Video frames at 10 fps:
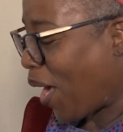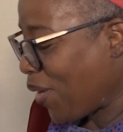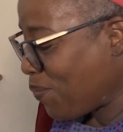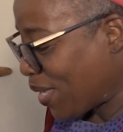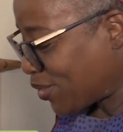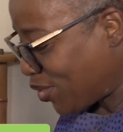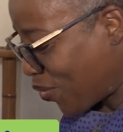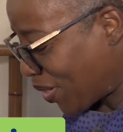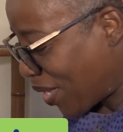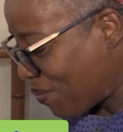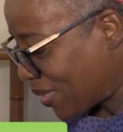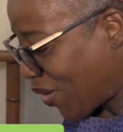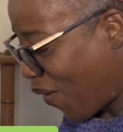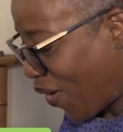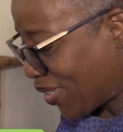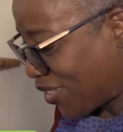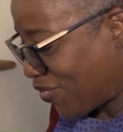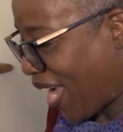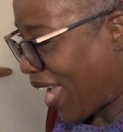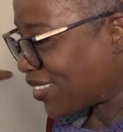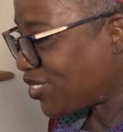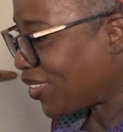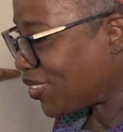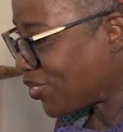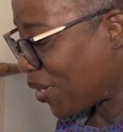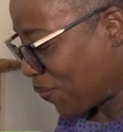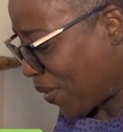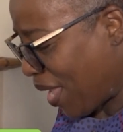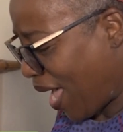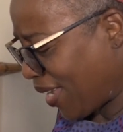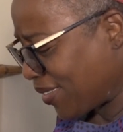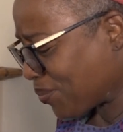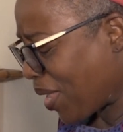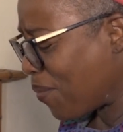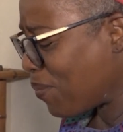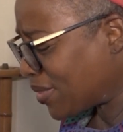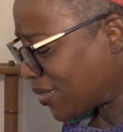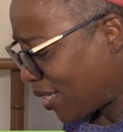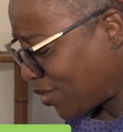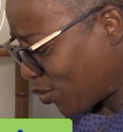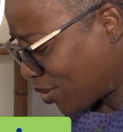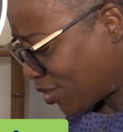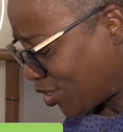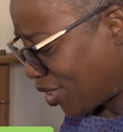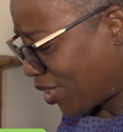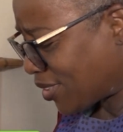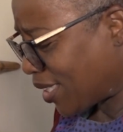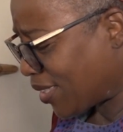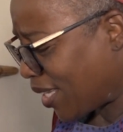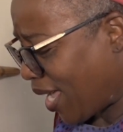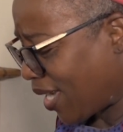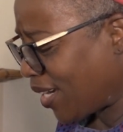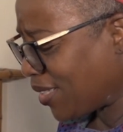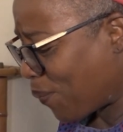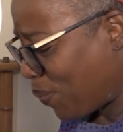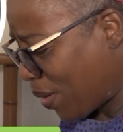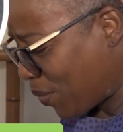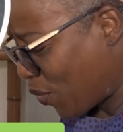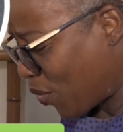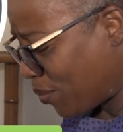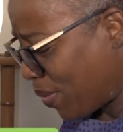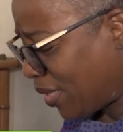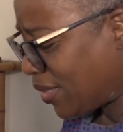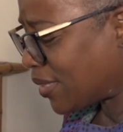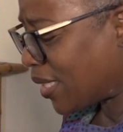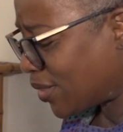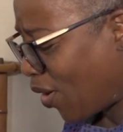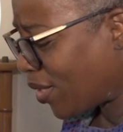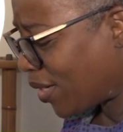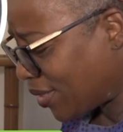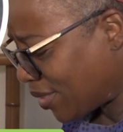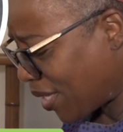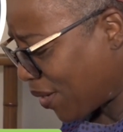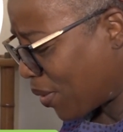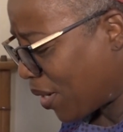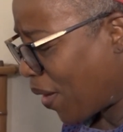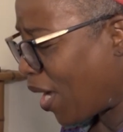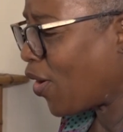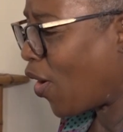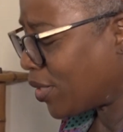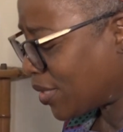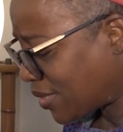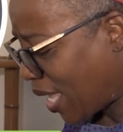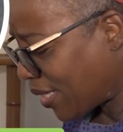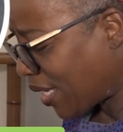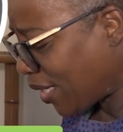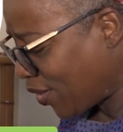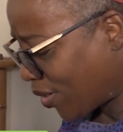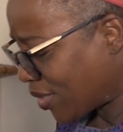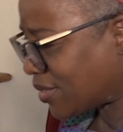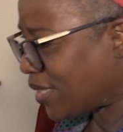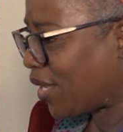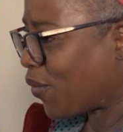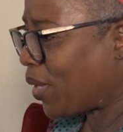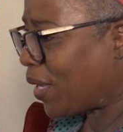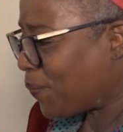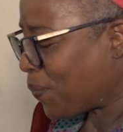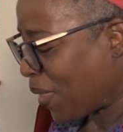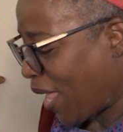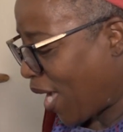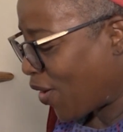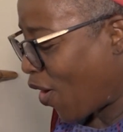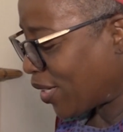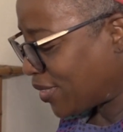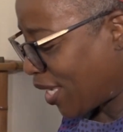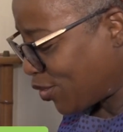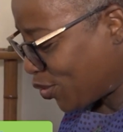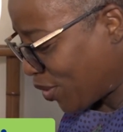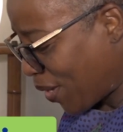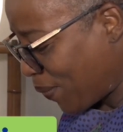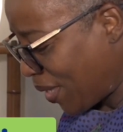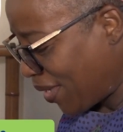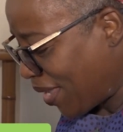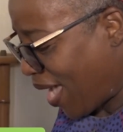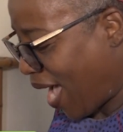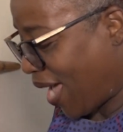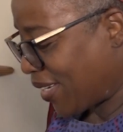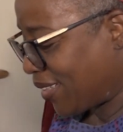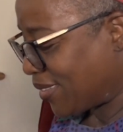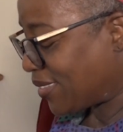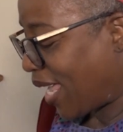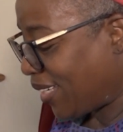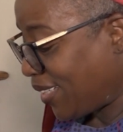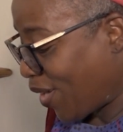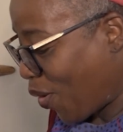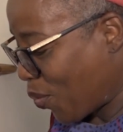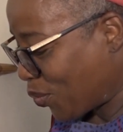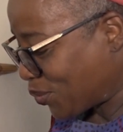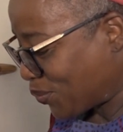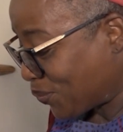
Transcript: I miss you and I miss all the grandchildren. And I miss going out to church and going to pay my old bills and all kind of thing. But I understand that I got to stay away. I got the things you give me, and I can stand in the house.